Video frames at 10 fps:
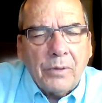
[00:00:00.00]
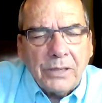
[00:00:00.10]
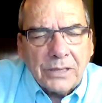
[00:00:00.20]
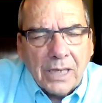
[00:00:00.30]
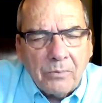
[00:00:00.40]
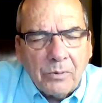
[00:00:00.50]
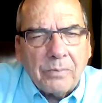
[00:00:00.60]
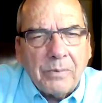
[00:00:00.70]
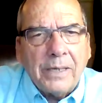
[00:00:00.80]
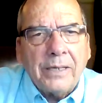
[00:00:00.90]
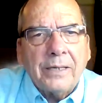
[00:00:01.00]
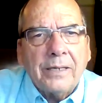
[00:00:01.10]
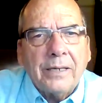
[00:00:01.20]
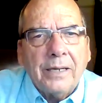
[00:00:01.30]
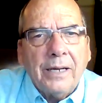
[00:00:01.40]
Please come with me.
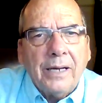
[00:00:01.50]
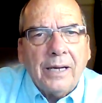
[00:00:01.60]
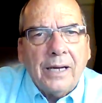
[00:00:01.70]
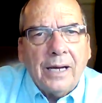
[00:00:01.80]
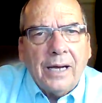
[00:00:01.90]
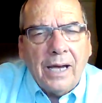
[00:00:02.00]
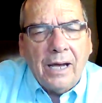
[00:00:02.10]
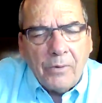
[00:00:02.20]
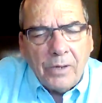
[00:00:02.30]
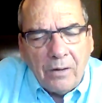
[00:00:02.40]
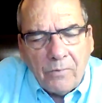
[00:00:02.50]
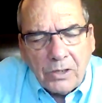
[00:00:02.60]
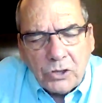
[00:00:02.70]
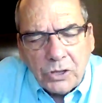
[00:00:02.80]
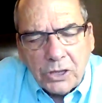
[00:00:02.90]
And when they
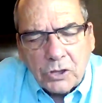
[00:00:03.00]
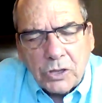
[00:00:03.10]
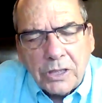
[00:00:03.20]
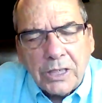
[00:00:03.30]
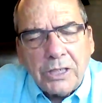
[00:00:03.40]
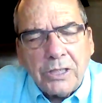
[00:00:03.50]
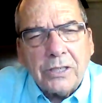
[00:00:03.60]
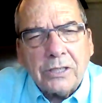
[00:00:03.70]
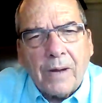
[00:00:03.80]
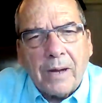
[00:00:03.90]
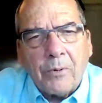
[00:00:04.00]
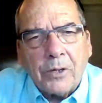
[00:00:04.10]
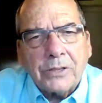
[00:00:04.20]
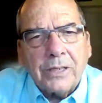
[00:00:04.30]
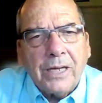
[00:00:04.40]
eventually get to the end of this
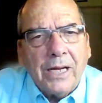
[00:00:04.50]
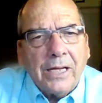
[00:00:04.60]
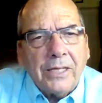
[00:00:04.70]
vibration,